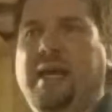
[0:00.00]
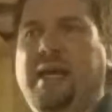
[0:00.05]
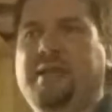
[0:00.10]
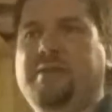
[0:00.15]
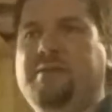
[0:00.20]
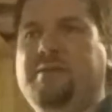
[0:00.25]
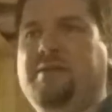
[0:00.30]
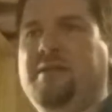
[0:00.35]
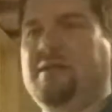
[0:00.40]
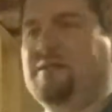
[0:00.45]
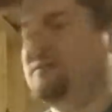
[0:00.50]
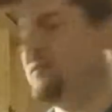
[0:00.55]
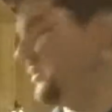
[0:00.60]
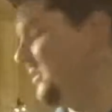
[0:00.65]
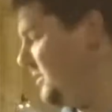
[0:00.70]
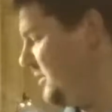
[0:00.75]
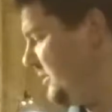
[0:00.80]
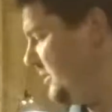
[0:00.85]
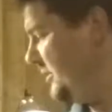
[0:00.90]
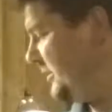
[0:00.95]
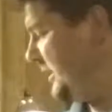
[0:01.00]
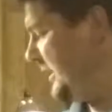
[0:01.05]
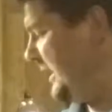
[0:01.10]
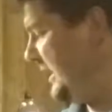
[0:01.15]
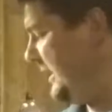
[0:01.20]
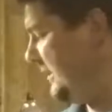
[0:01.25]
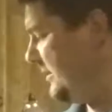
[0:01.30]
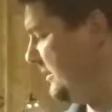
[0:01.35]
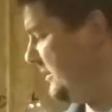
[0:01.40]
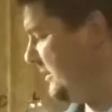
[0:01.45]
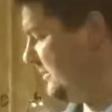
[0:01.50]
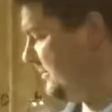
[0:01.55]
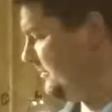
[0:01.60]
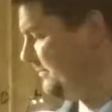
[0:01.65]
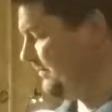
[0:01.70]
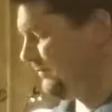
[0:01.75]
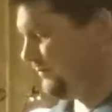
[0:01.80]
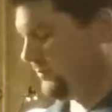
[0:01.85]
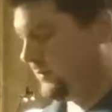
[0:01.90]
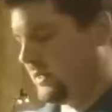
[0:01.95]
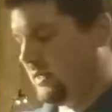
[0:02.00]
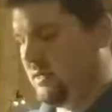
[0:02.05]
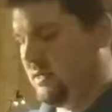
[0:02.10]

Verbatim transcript: It's just harder to get them.